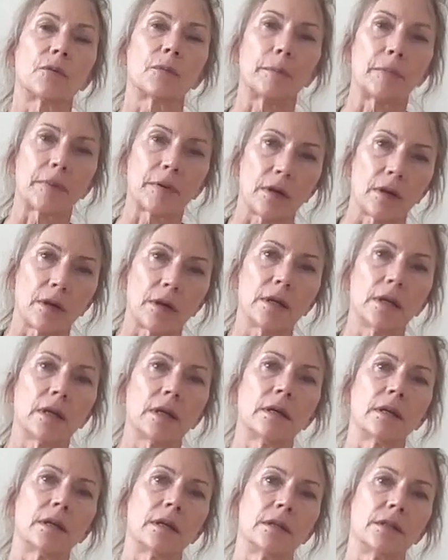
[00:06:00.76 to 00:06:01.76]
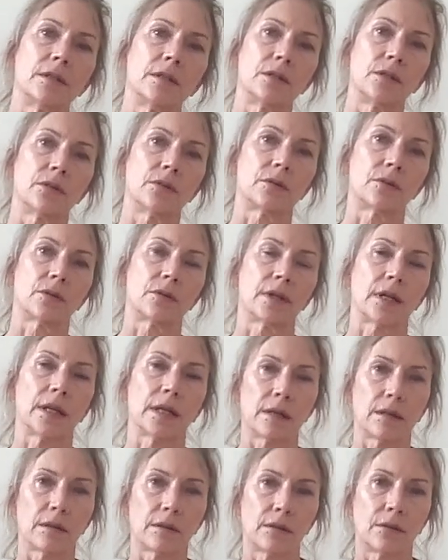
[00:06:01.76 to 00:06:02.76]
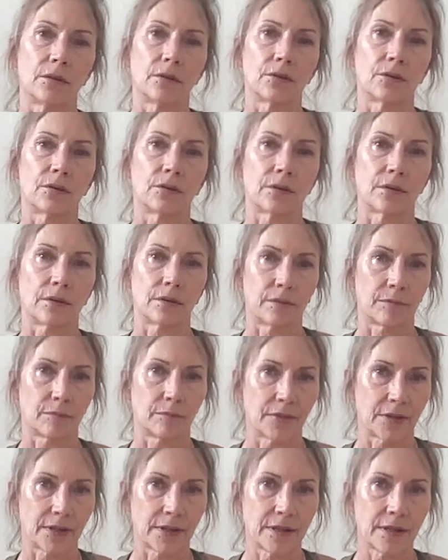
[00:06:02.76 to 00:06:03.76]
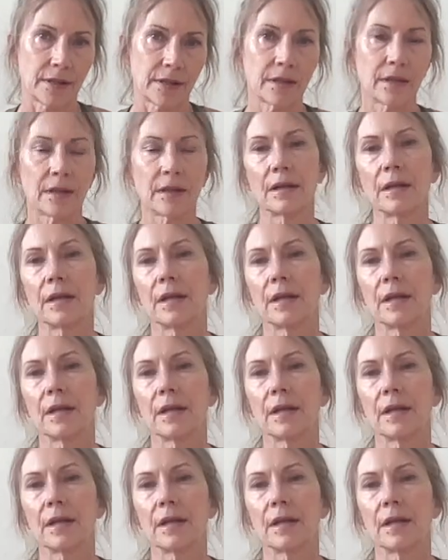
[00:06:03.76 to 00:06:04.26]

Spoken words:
prana and your breathing